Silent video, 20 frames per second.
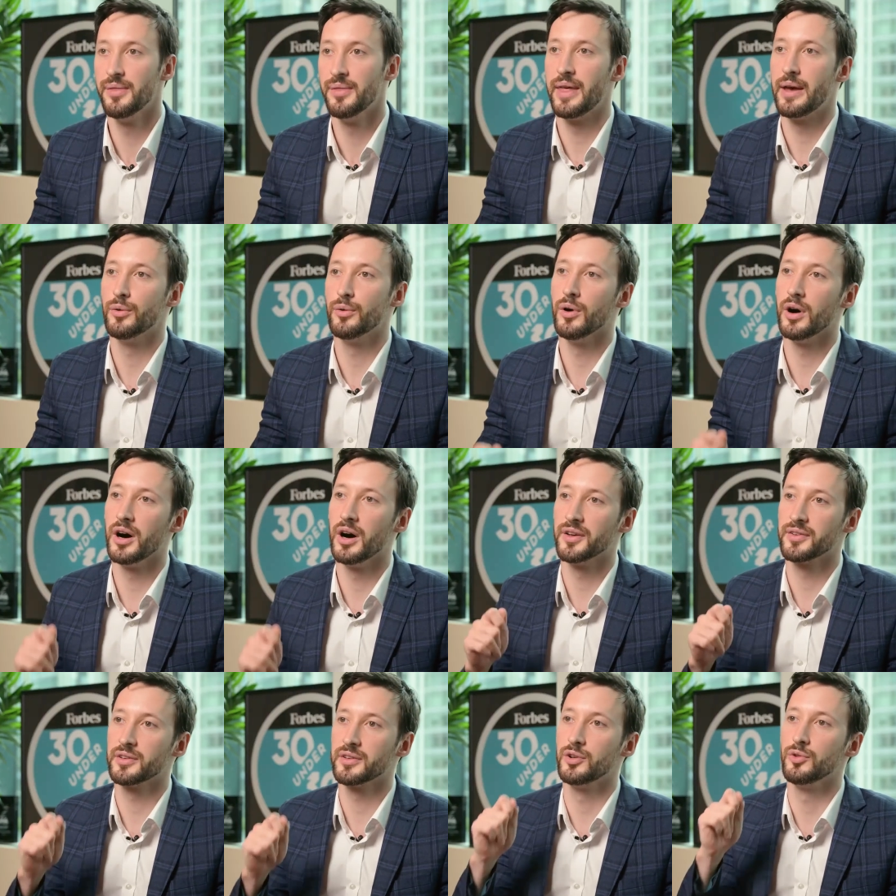They will
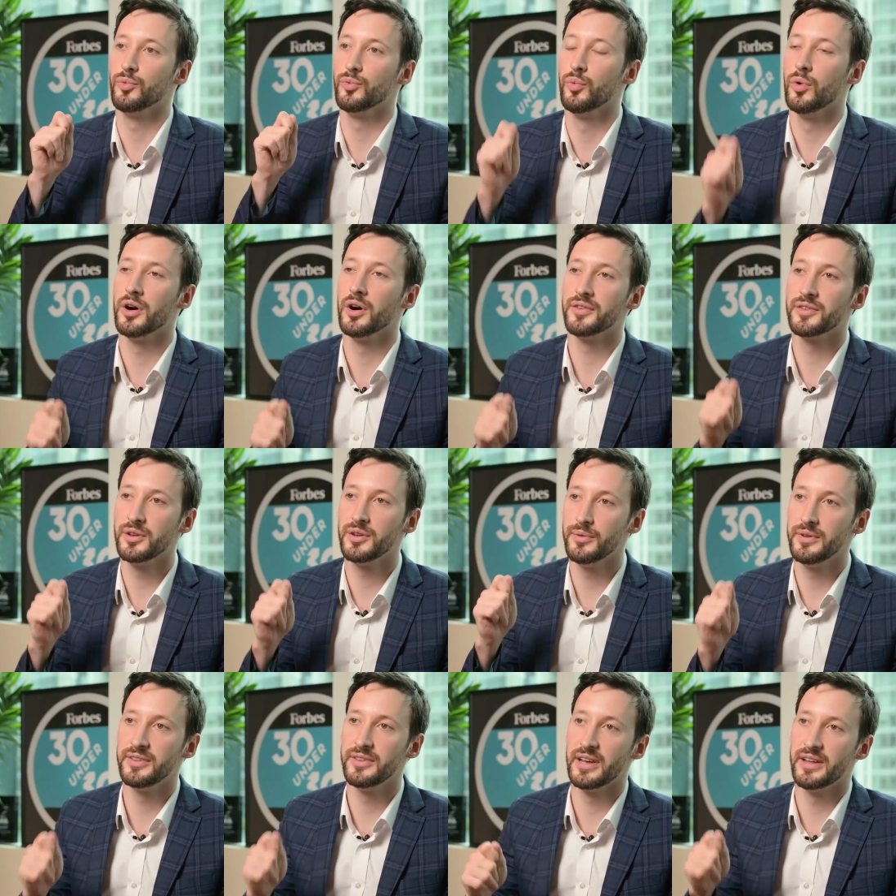ask you what do
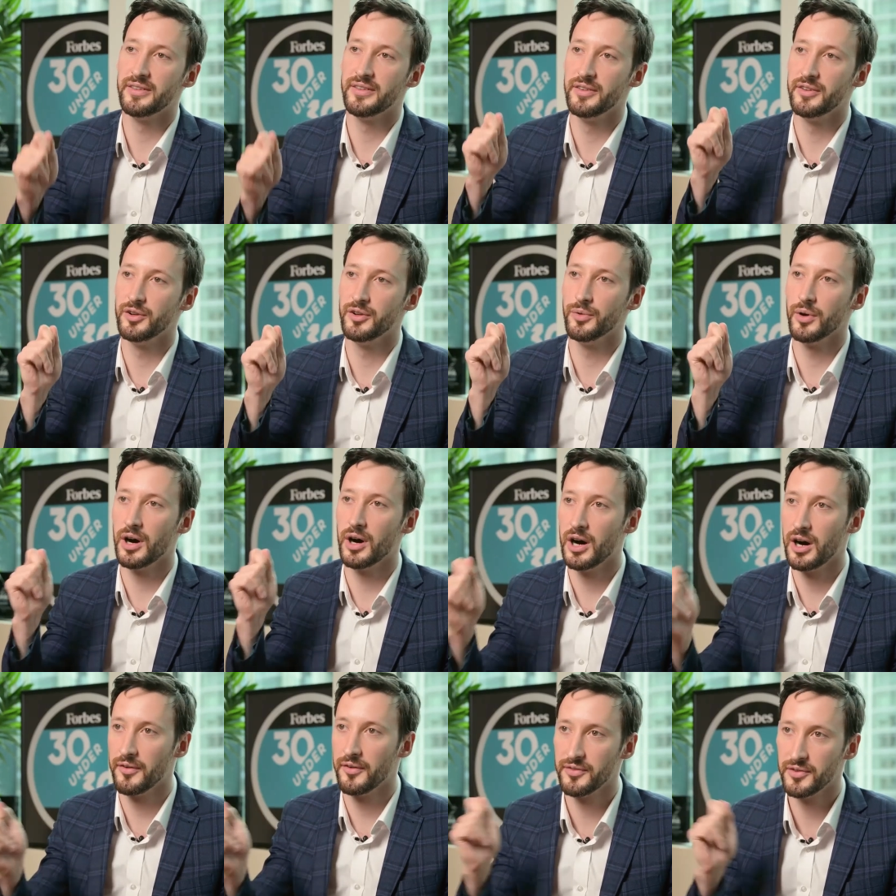you intend to do
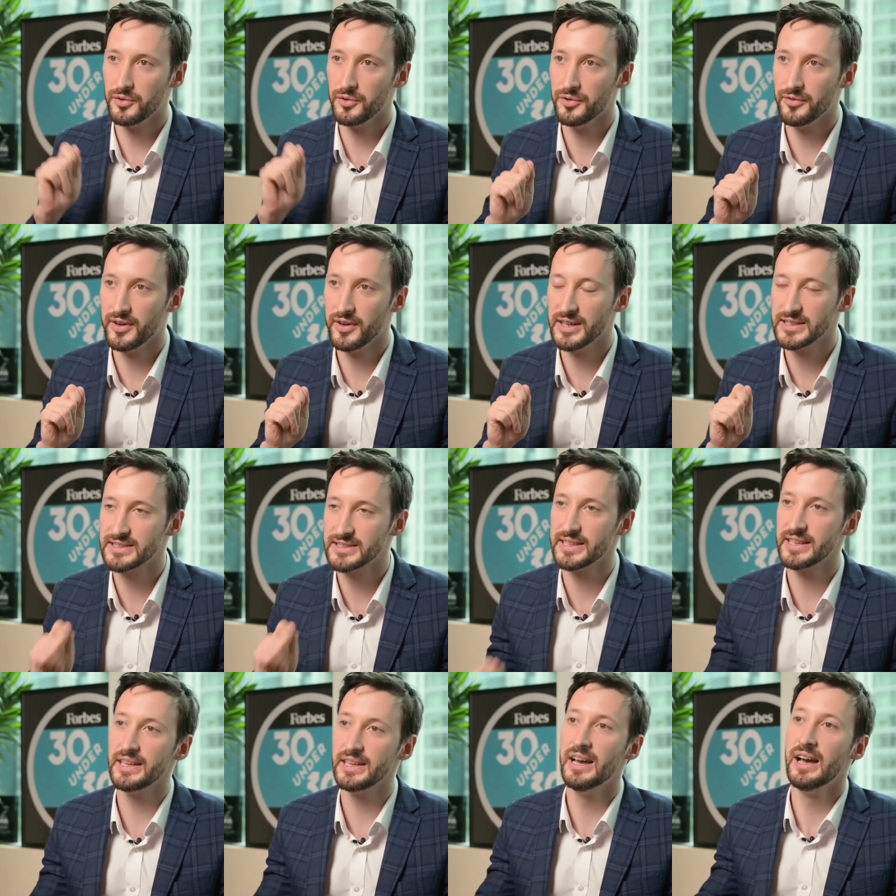after
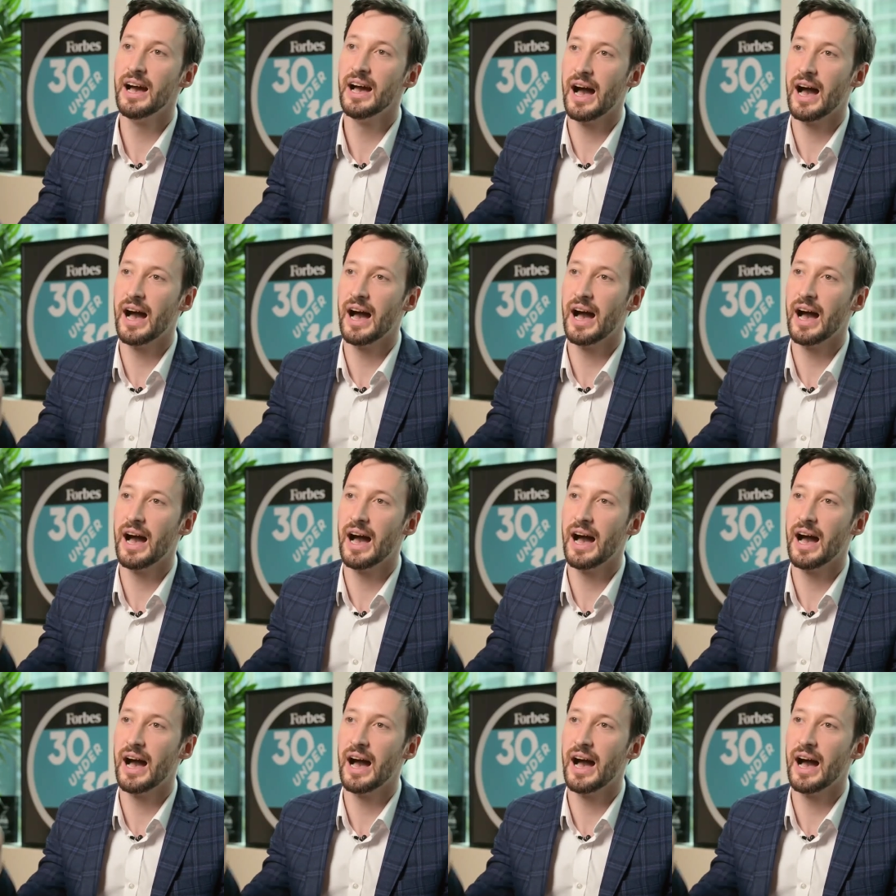university,